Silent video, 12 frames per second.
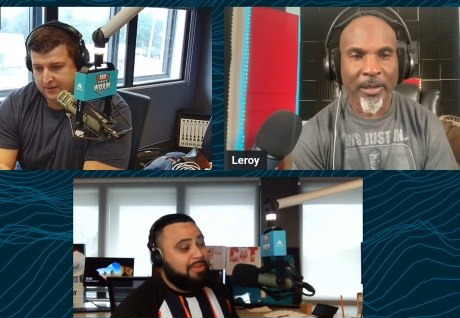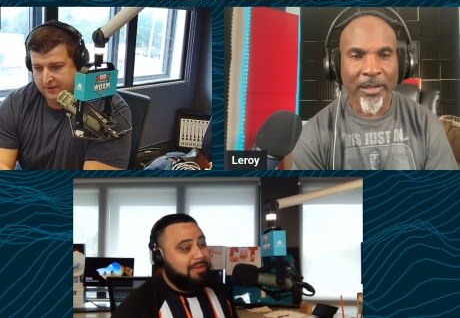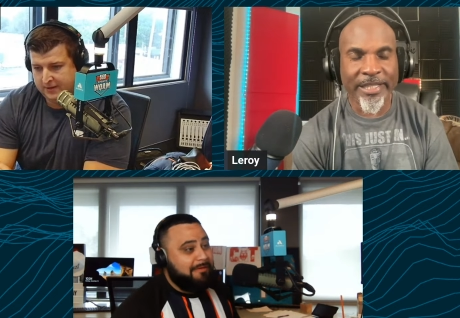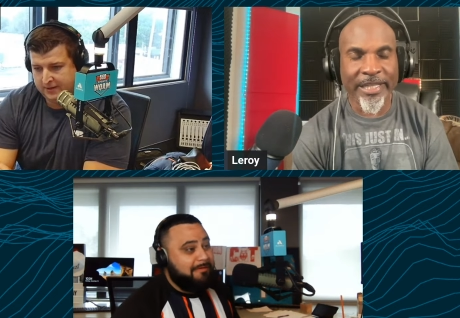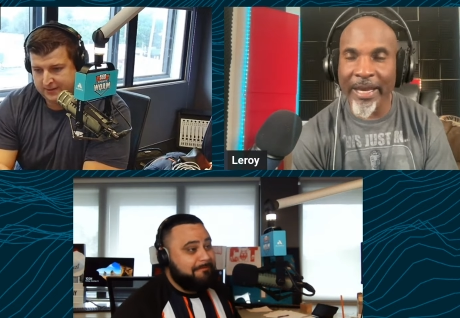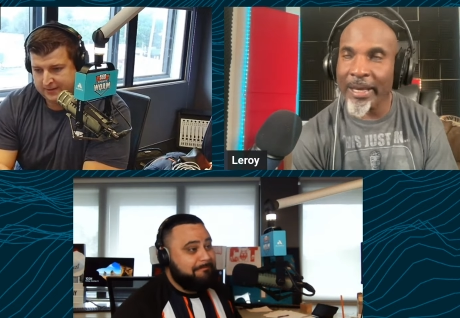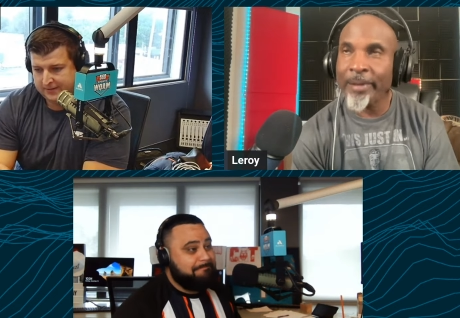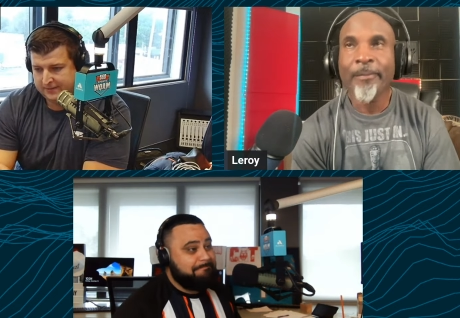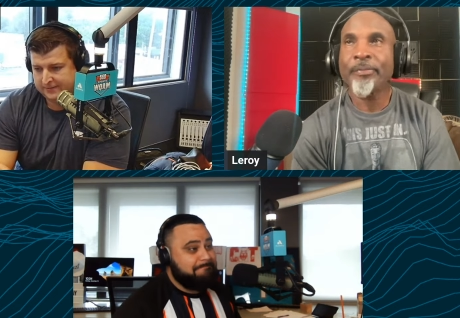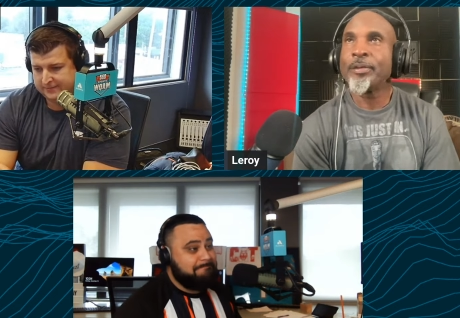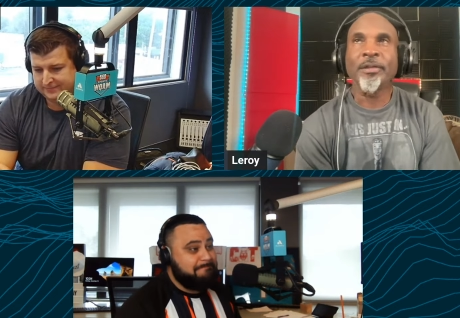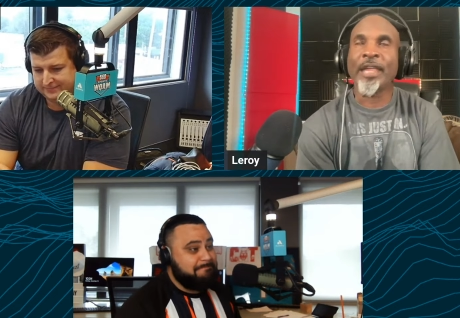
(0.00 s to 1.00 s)
Speaker 1: See,
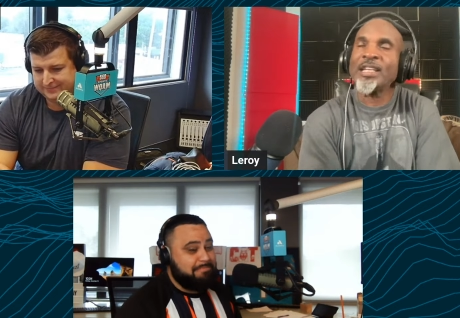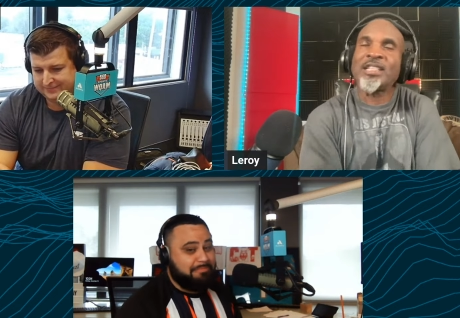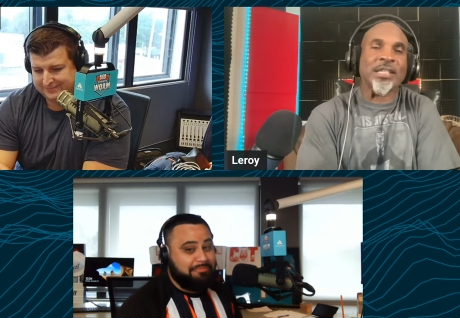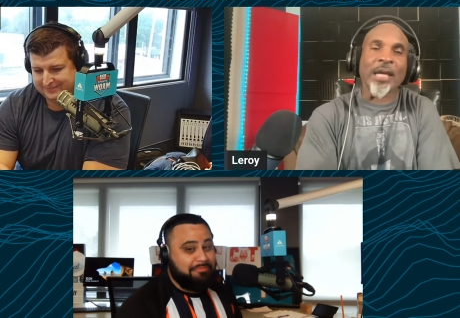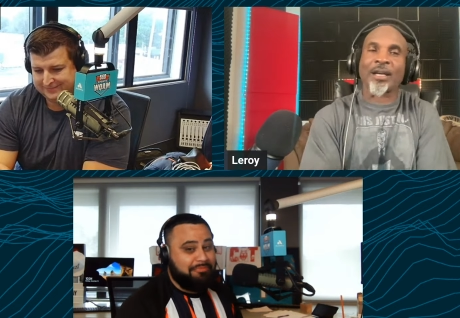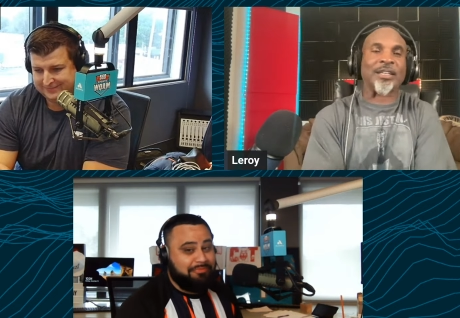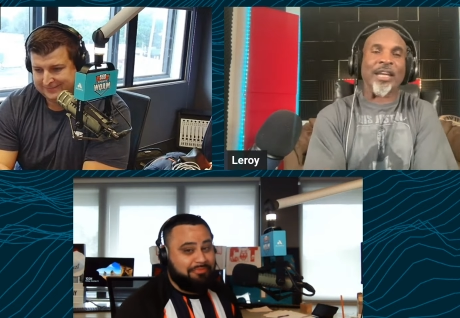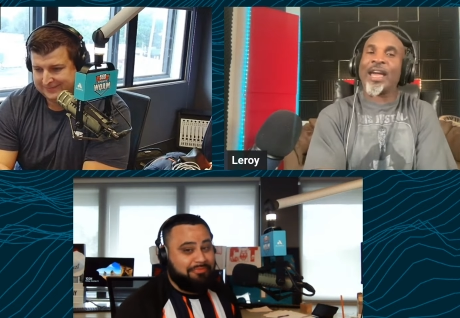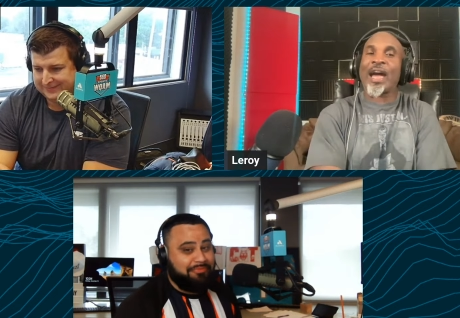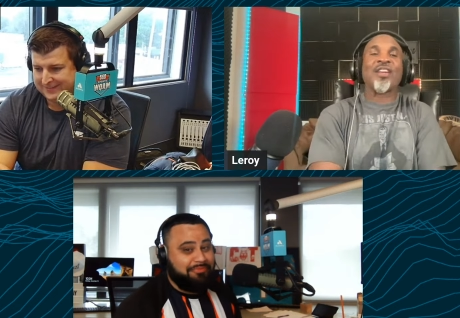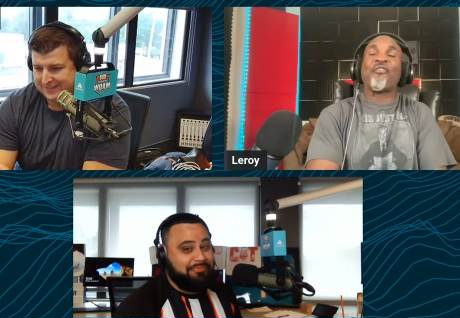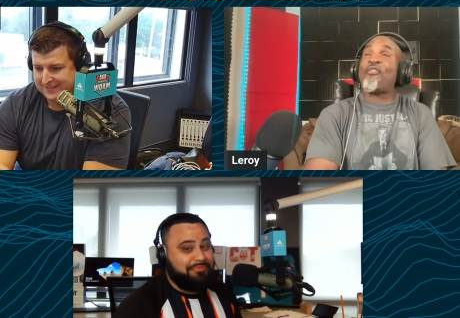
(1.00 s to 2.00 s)
they suck. They
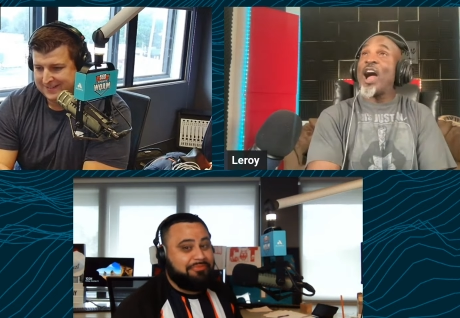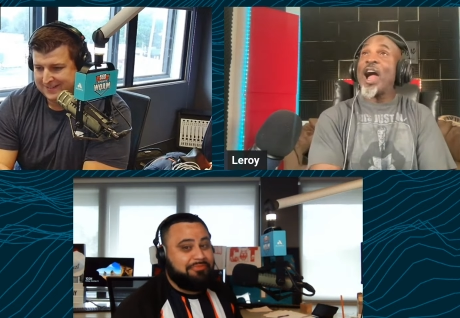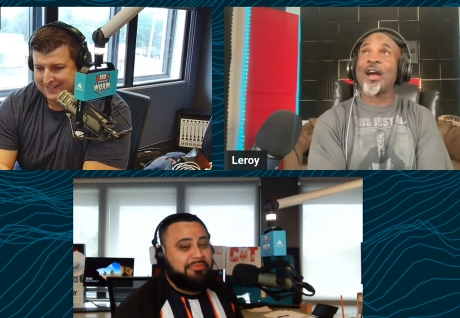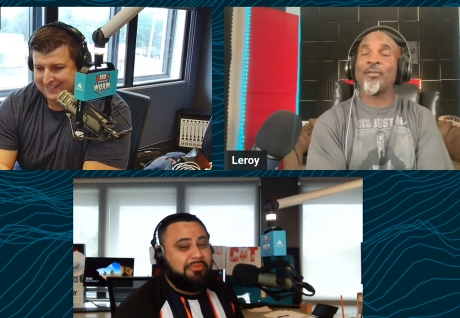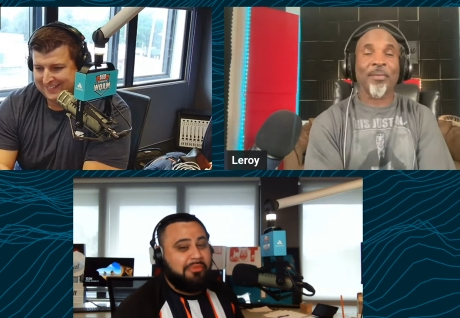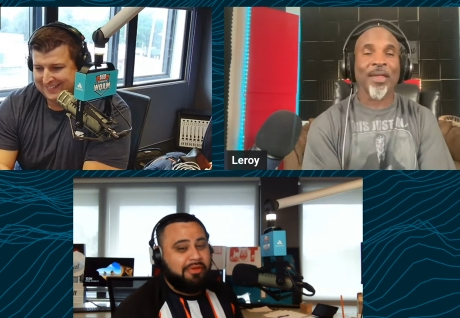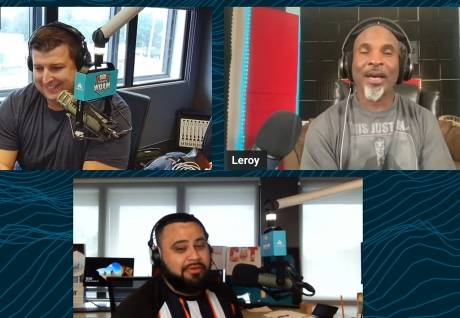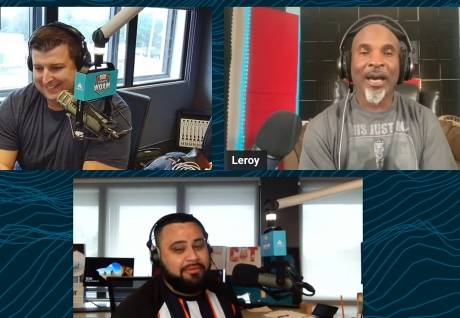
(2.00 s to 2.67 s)
got to fire.